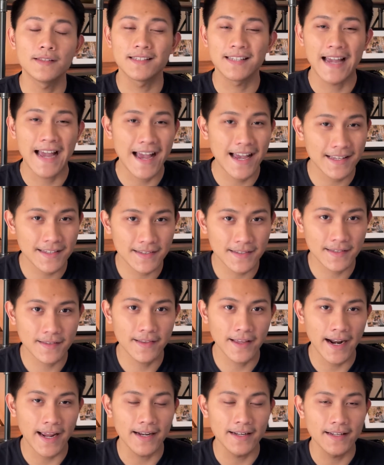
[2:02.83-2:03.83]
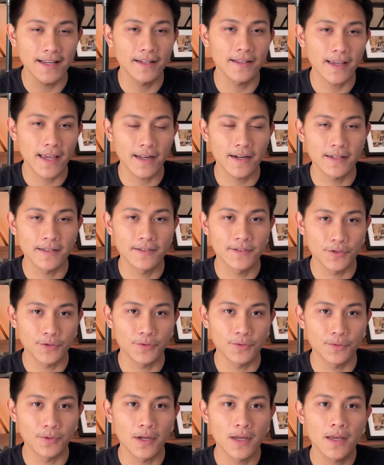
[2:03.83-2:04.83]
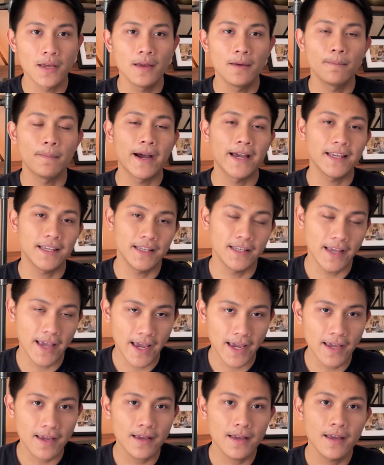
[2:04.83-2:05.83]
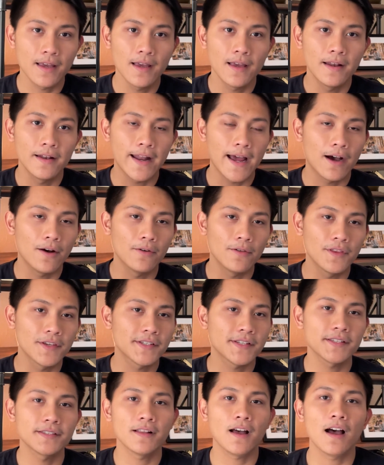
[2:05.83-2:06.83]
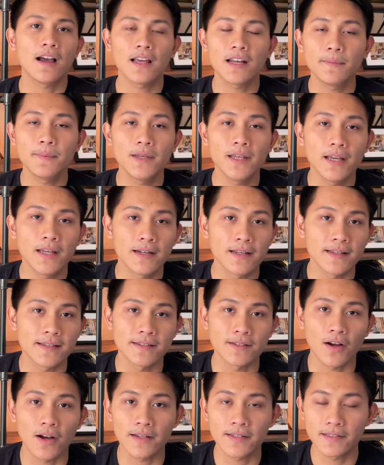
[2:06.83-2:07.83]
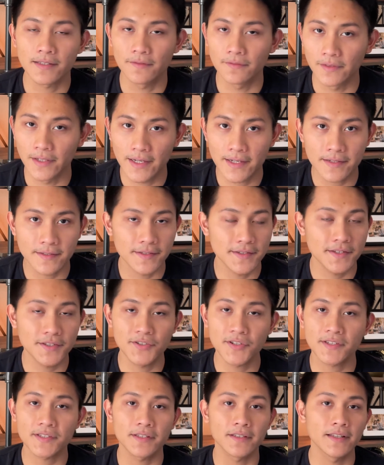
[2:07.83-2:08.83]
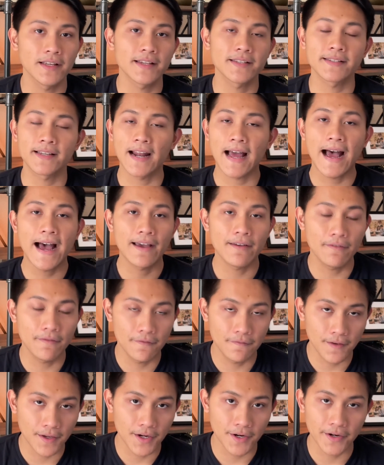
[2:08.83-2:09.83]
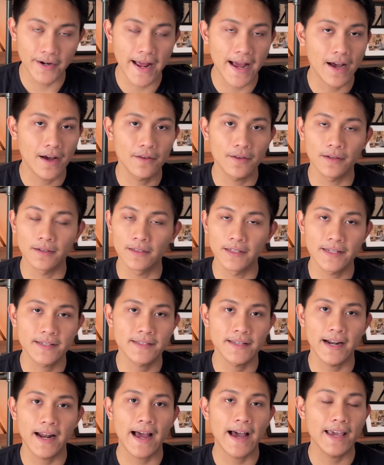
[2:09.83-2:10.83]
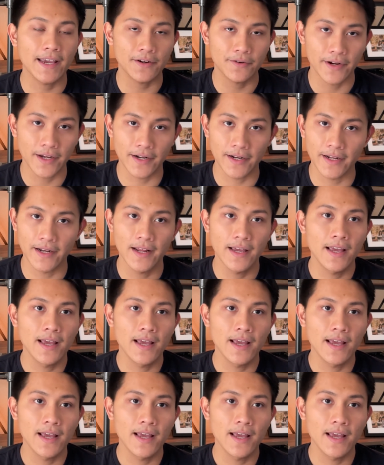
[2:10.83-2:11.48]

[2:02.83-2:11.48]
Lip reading: tasks that I delegated to my EA. Now, this is not going to be an exhaustive list. This is just a list that I've figured out, a list that I created